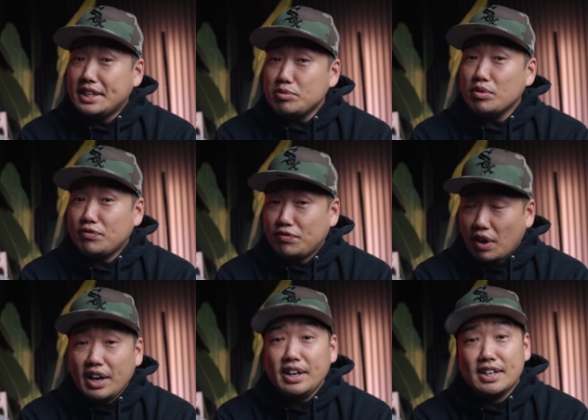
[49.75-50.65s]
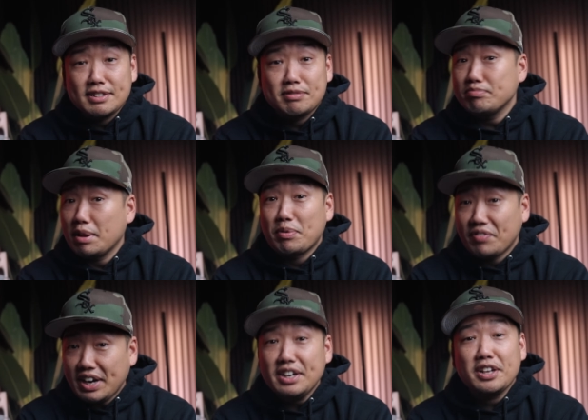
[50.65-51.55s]
these were fine as they
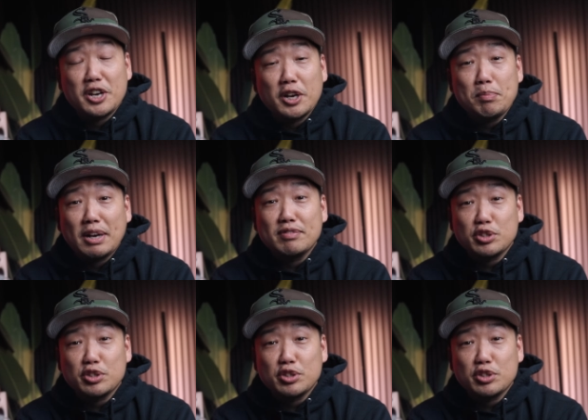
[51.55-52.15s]
provided a good amount of